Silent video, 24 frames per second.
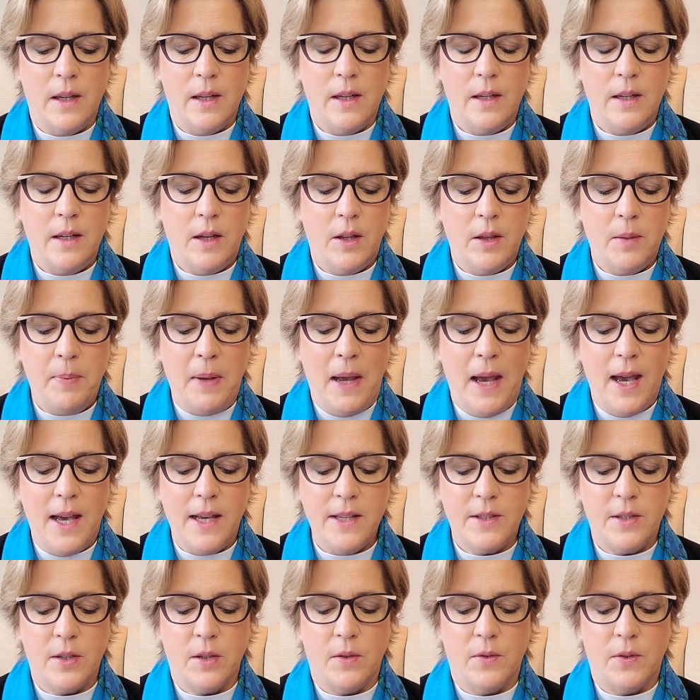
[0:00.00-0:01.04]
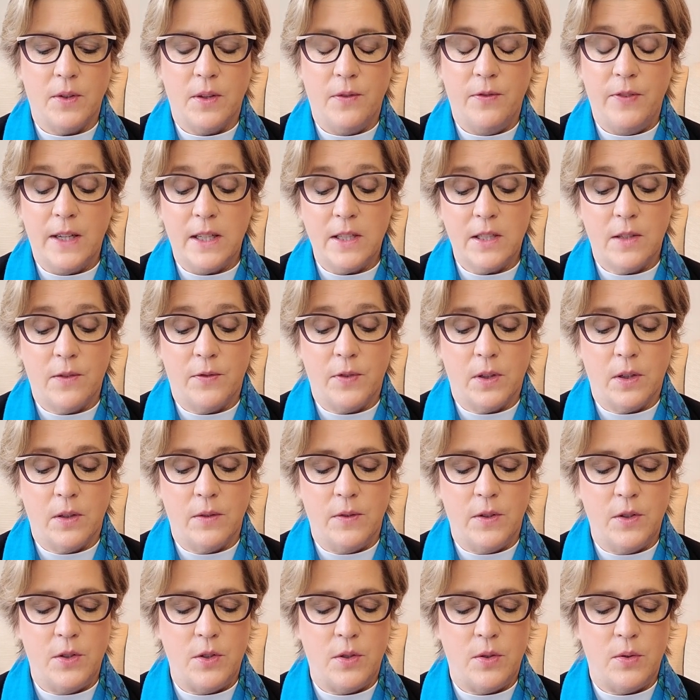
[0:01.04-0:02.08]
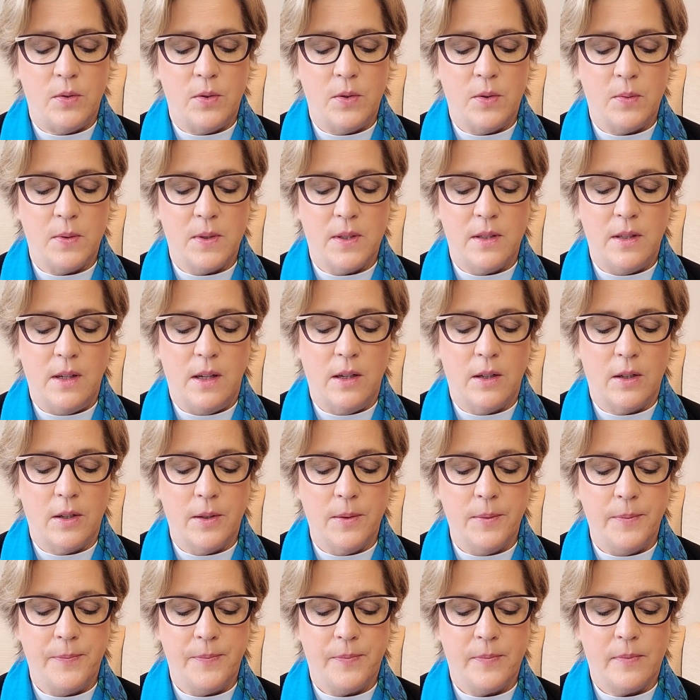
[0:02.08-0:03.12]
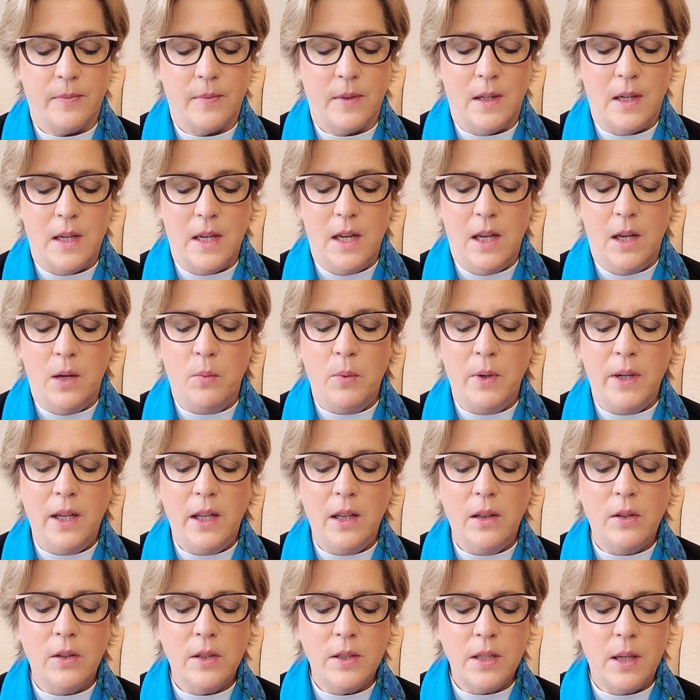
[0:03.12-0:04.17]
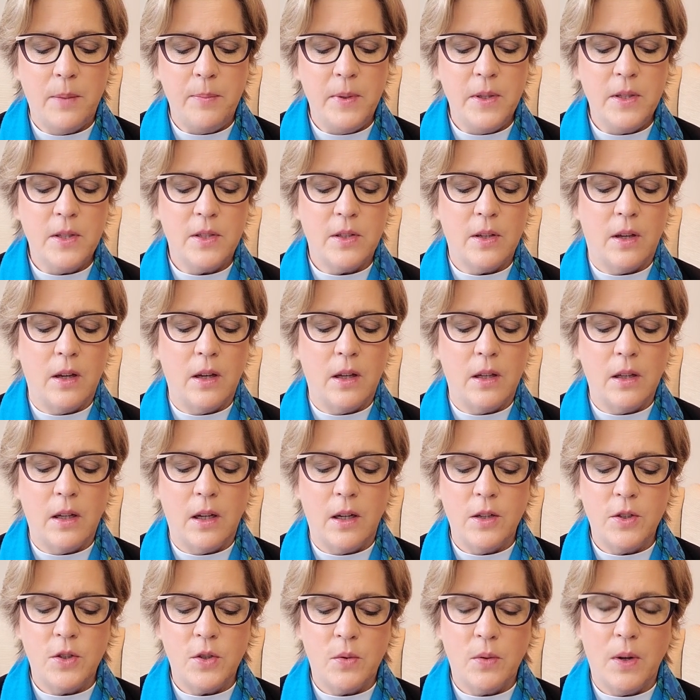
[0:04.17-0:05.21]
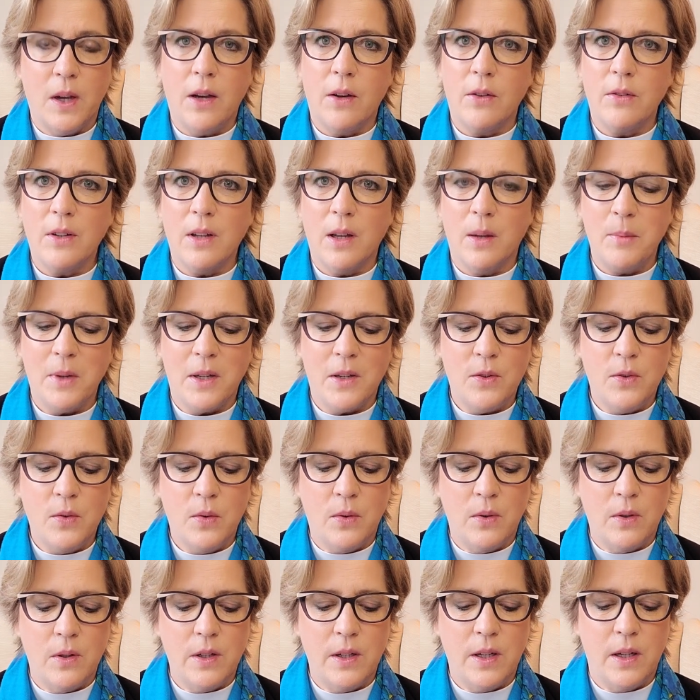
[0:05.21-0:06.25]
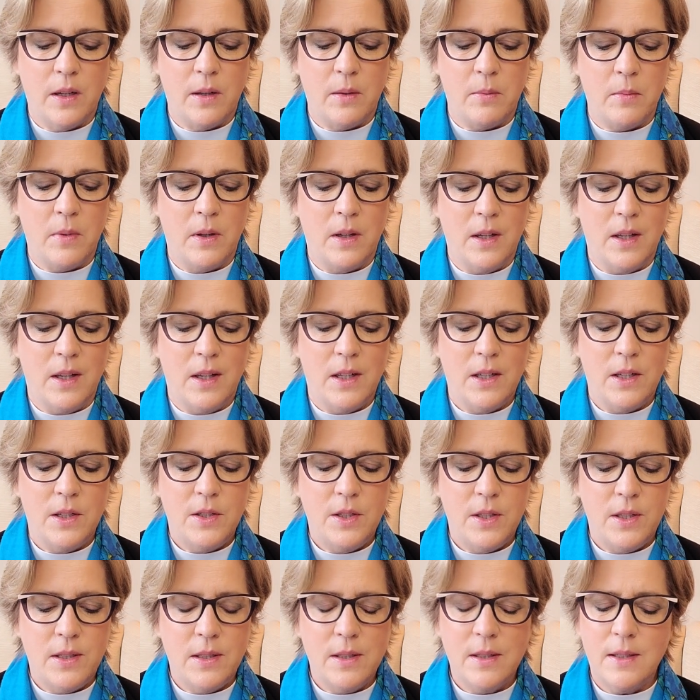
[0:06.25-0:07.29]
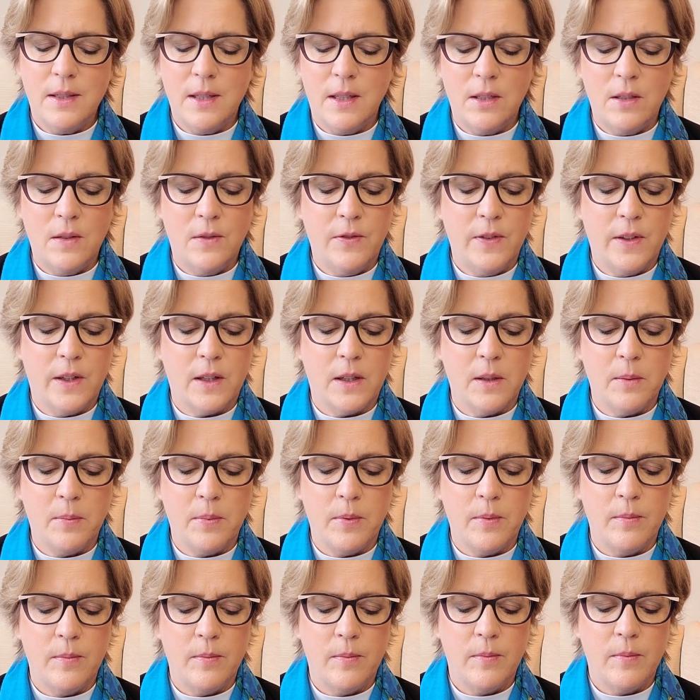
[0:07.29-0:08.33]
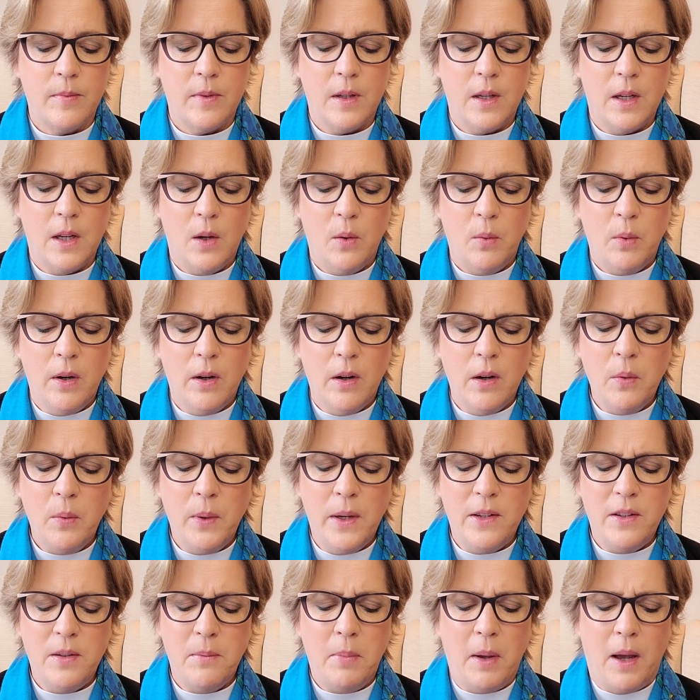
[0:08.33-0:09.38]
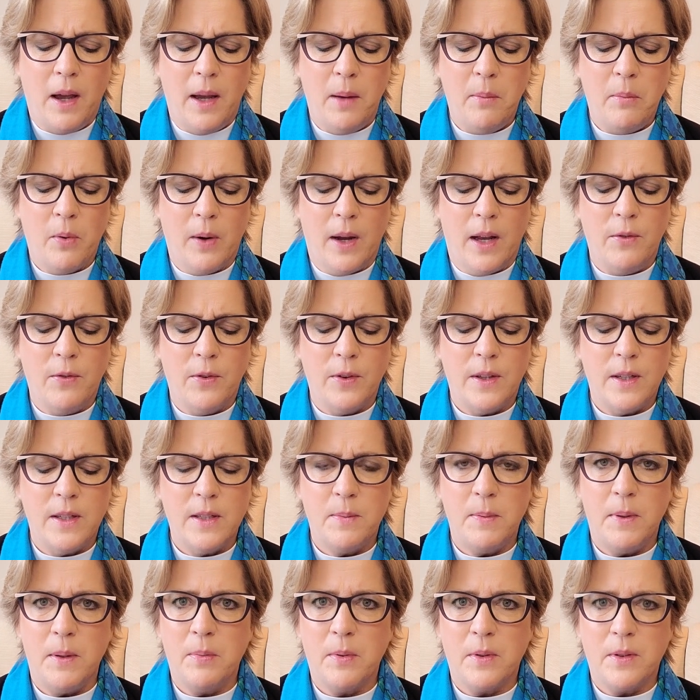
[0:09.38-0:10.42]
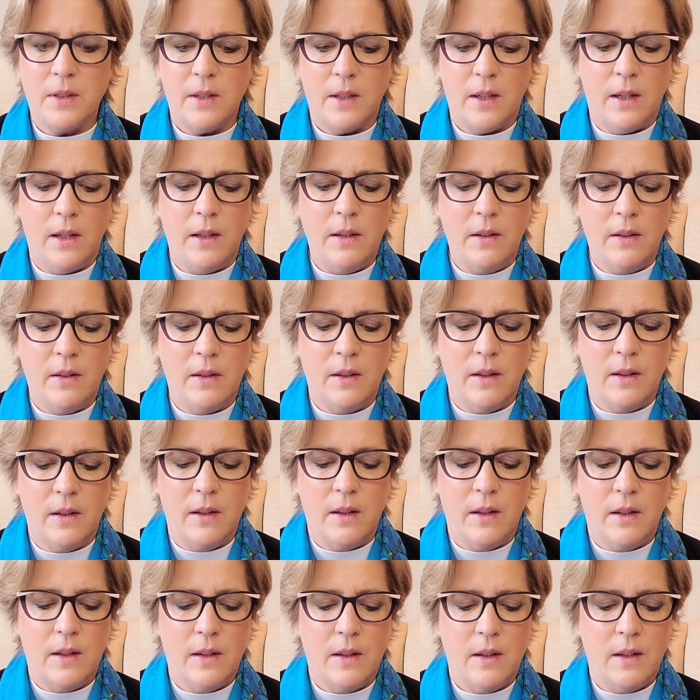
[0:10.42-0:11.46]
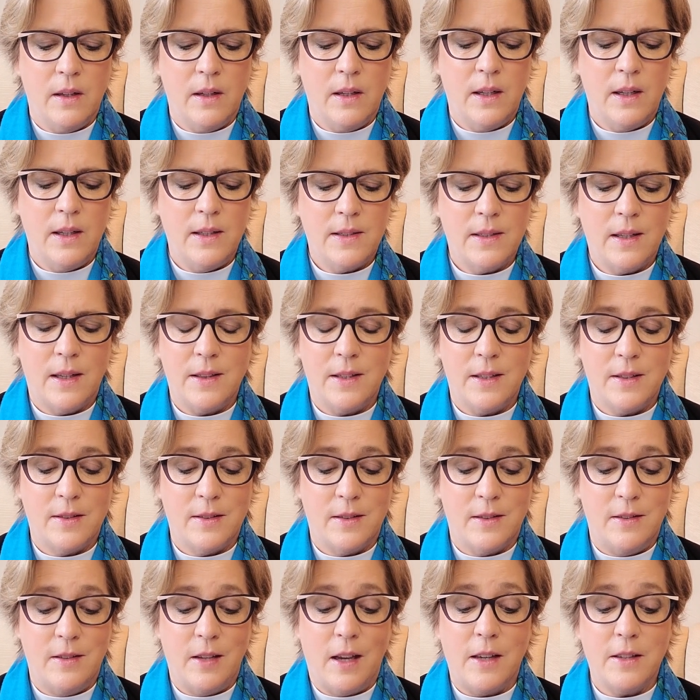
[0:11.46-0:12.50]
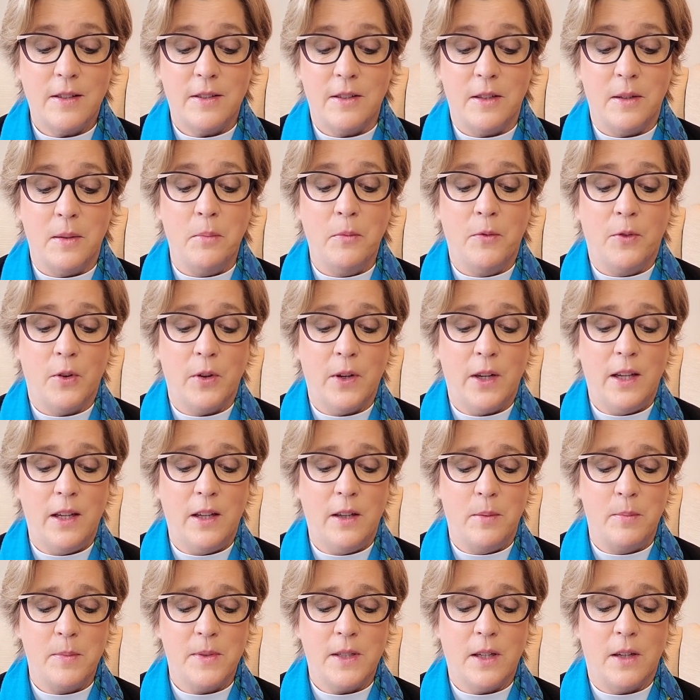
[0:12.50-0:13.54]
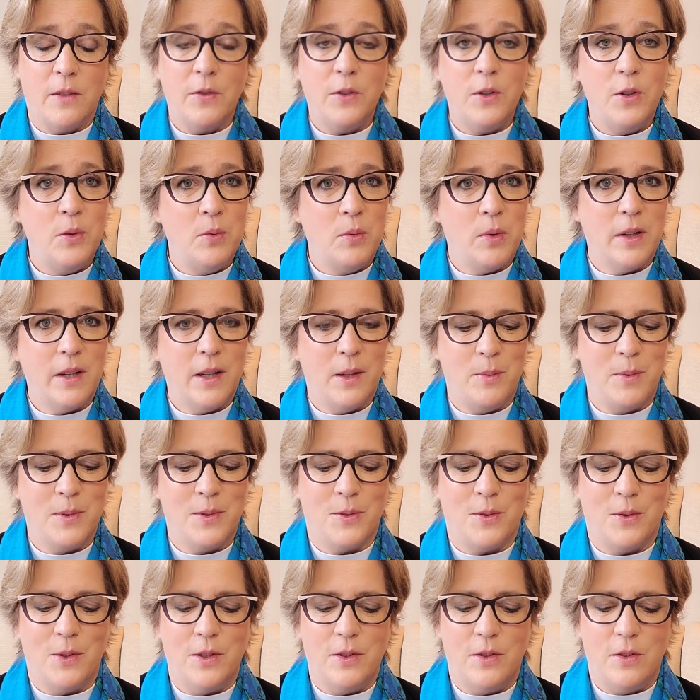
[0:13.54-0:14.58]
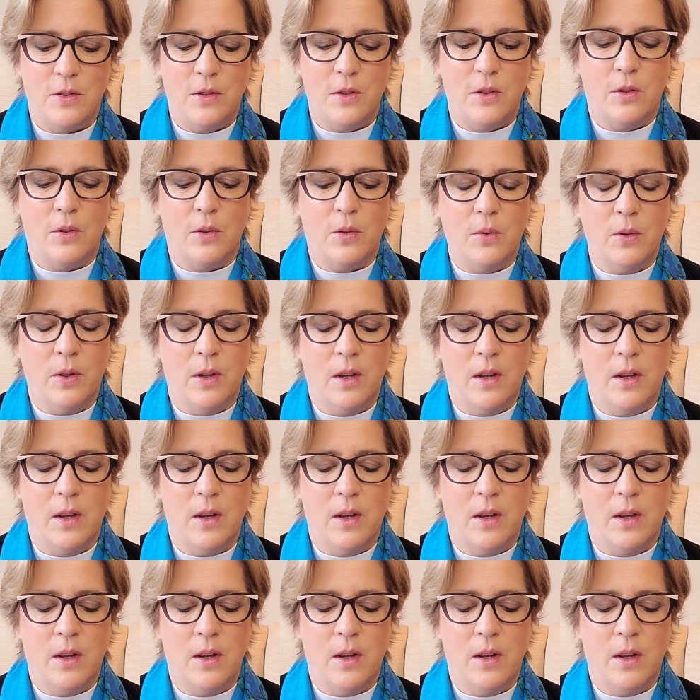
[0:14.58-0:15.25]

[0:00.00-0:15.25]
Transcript: Now the Passover, the festival of the Jews, was near. And when he looked up and saw a large crowd coming toward him, Jesus said to Philip, "Where are we to buy bread for these people to eat?" And he said this to test him, for he himself knew what he was going to do.